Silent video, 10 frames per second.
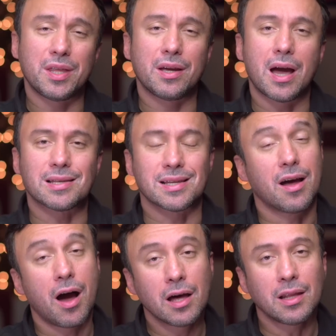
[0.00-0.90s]
with you guys
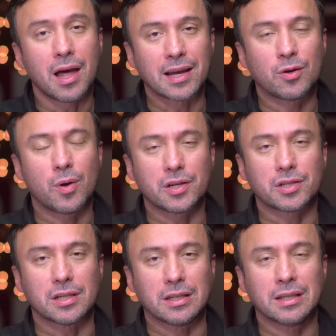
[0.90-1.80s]
an online
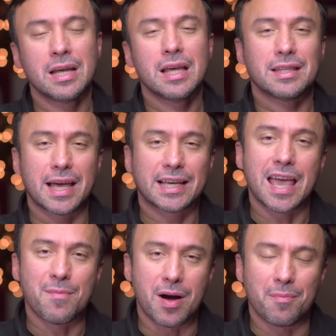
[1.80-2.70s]
question that
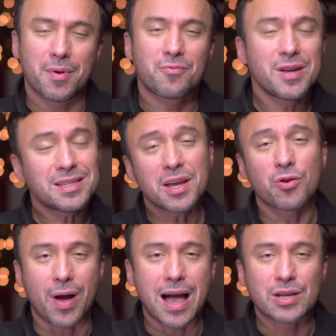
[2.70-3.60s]
came up. A
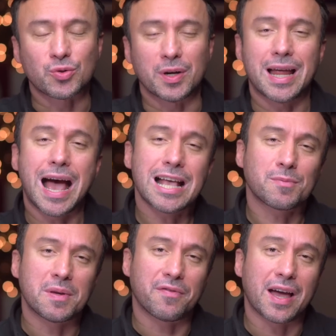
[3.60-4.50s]
recent graduate
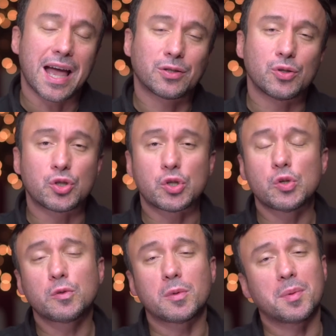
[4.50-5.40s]
asked me if I had to
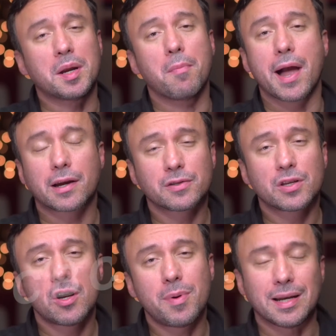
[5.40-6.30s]
choose between a
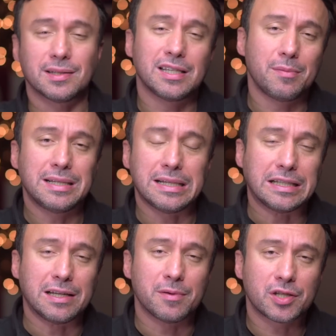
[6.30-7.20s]
microscope and a
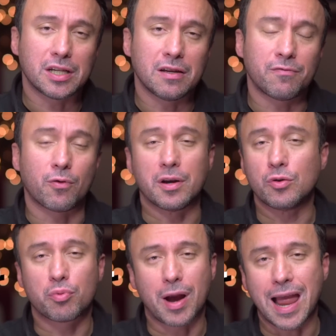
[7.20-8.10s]
CBCT machine for a
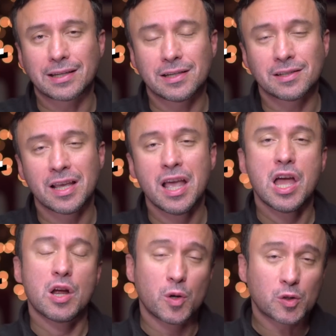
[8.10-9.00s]
new practice,
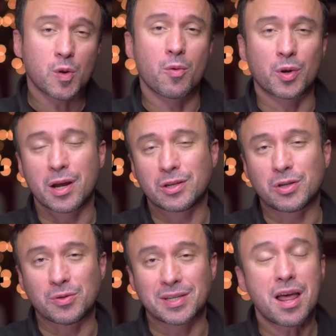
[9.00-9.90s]
which one would I
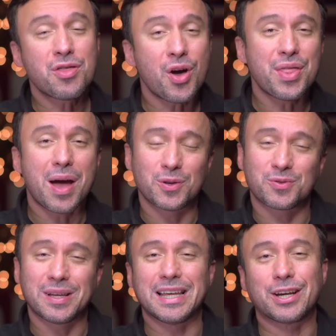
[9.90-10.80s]
choose? And I thought that
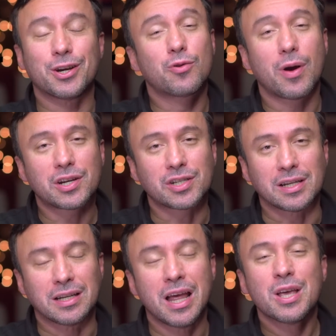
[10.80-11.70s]
was really a good
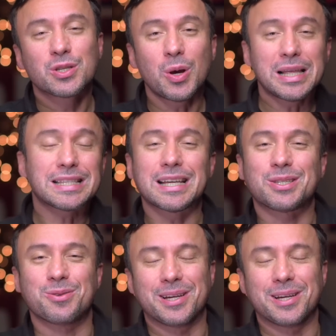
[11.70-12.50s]
question. So let's get